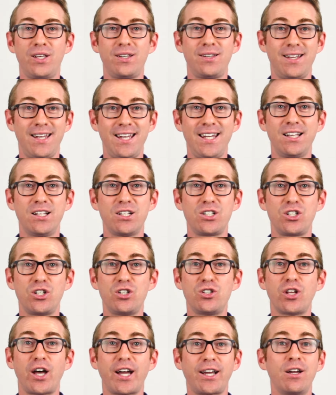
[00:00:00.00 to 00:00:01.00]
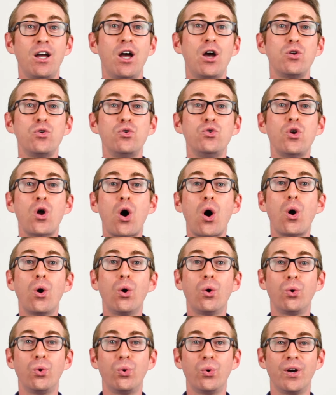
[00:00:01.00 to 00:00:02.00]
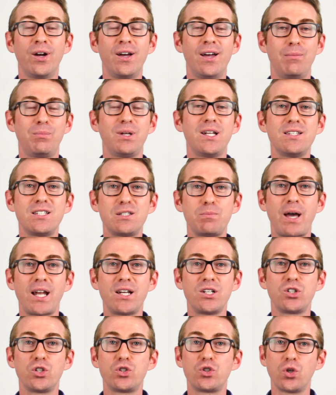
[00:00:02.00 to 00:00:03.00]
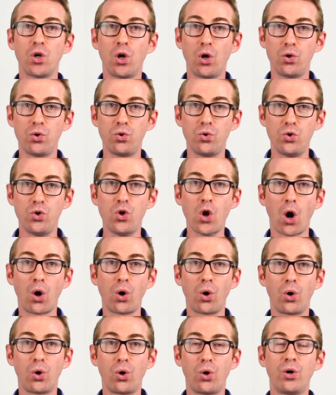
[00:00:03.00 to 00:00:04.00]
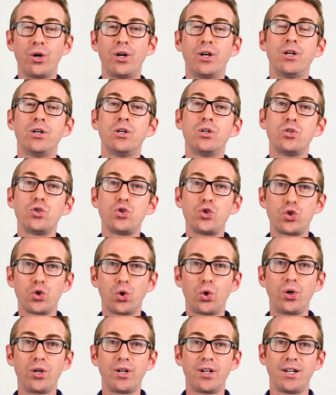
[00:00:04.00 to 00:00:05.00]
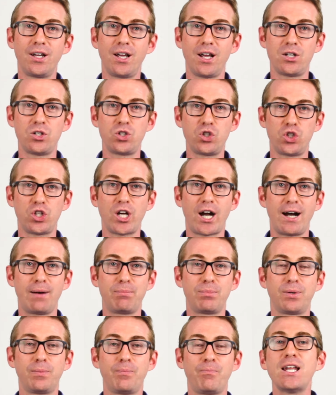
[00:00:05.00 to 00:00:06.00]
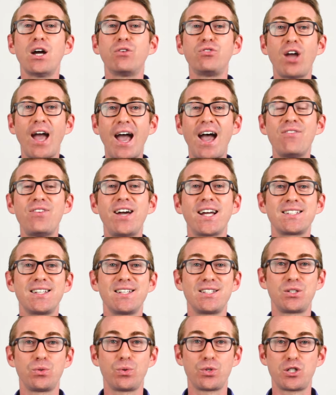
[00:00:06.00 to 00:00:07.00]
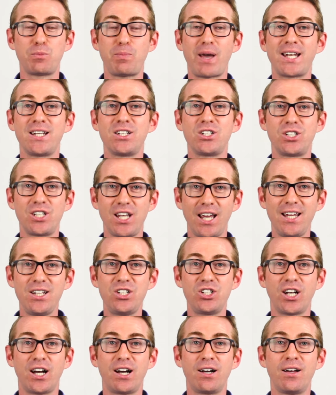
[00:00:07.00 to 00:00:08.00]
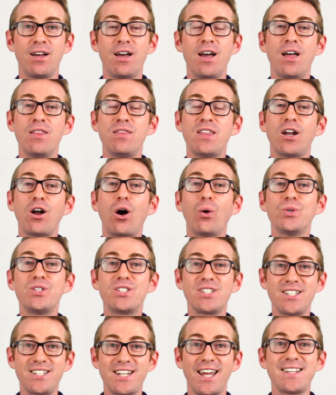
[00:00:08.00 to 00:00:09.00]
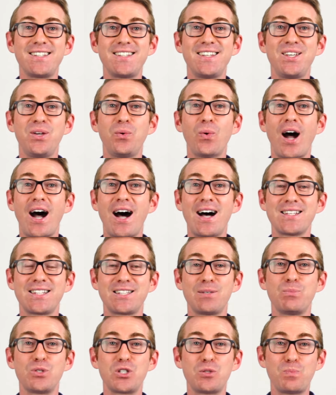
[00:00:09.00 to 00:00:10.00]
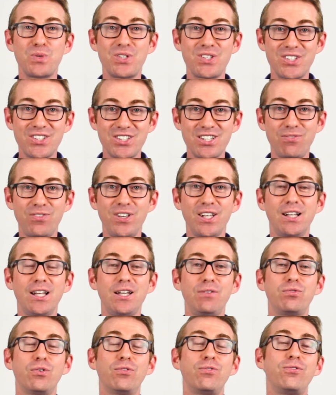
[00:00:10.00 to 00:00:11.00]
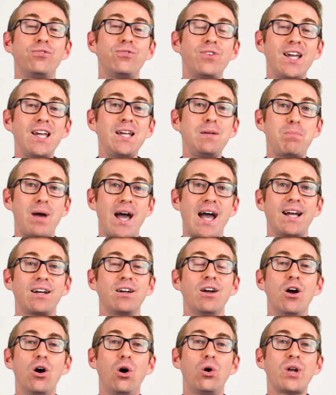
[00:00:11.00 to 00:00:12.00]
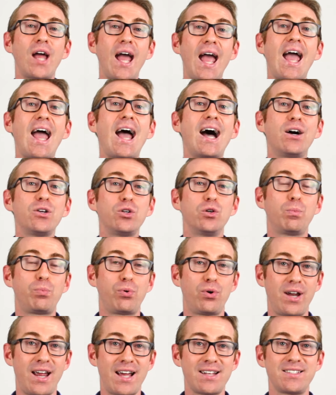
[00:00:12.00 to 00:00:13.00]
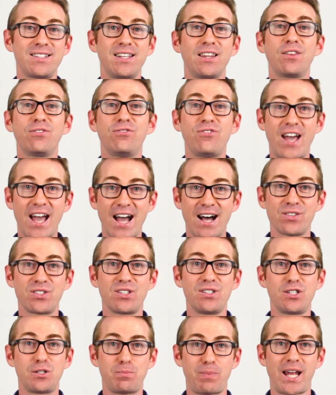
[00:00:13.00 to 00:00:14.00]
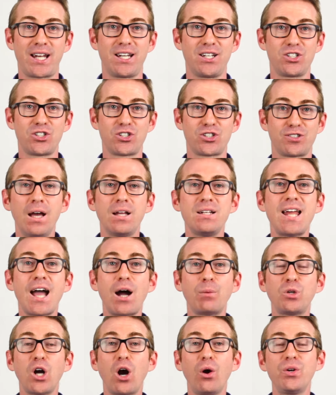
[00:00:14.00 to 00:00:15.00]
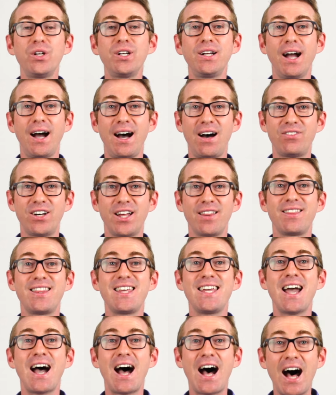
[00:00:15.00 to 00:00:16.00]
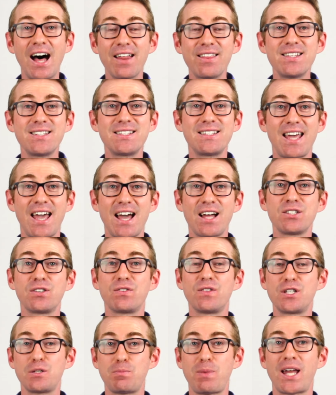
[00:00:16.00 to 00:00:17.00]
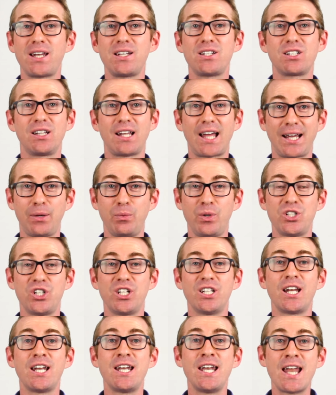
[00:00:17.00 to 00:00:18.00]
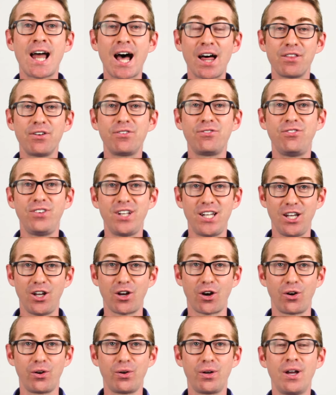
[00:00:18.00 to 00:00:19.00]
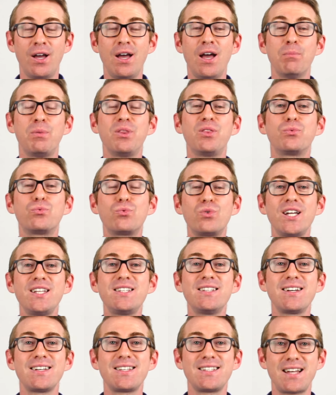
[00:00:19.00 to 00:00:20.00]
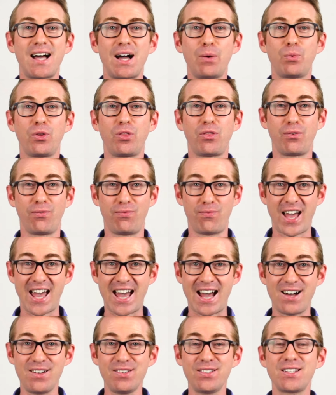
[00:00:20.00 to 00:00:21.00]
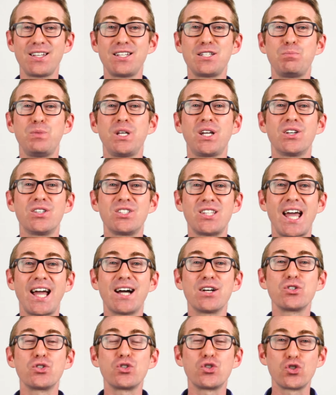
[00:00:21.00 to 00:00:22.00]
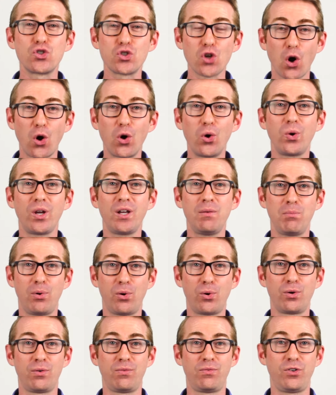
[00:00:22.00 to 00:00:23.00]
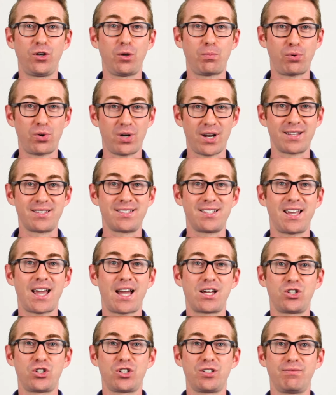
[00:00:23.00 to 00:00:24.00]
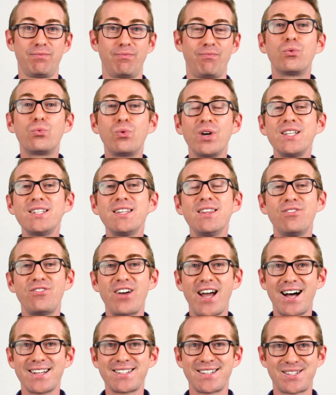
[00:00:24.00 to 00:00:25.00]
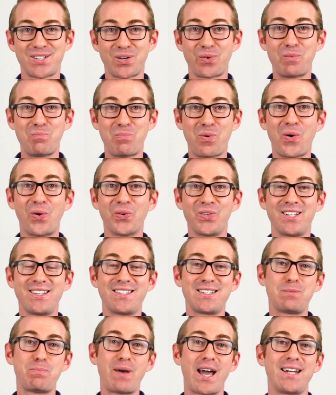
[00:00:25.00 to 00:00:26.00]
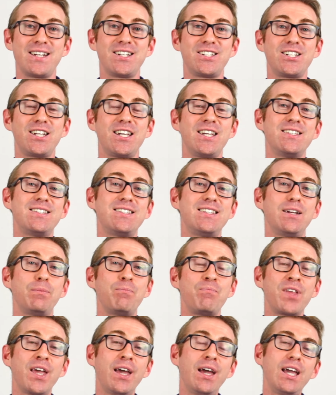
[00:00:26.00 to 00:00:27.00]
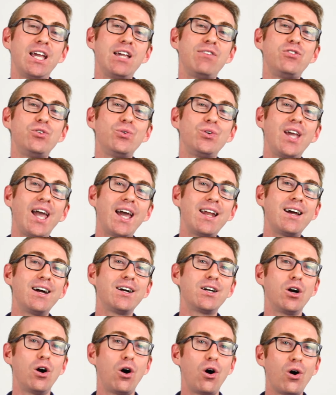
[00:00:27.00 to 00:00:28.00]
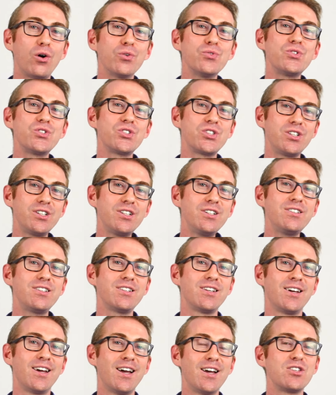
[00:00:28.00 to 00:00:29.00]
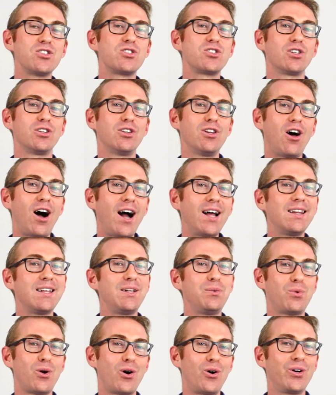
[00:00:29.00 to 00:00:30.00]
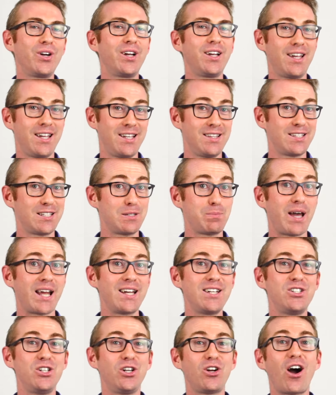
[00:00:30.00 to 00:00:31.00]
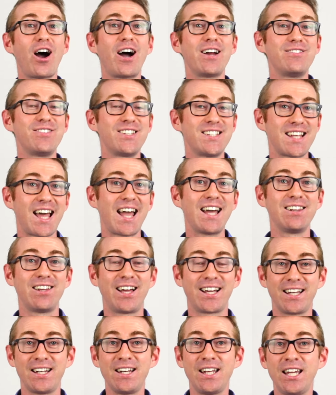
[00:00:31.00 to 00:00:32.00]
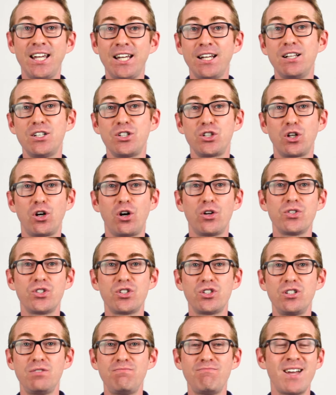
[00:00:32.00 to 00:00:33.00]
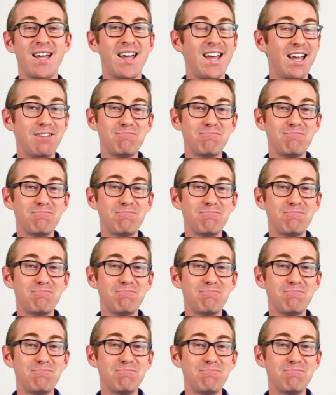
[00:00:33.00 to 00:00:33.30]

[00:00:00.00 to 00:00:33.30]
in English is like no, but in Spanish it's no, short and sharp. Now, if you have access to a Spanish teacher, then I would suggest that you ask them specifically for feedback on how you're pronouncing the vowels in Spanish. Now, I'm going to cover the other sounds of the Spanish language in another video, but the reason I start with the vowels is because they are so important for your pronunciation. The reason the vowels are so important in Spanish is that if you get a consonant slightly wrong in Spanish, you kind of say it like an English consonant,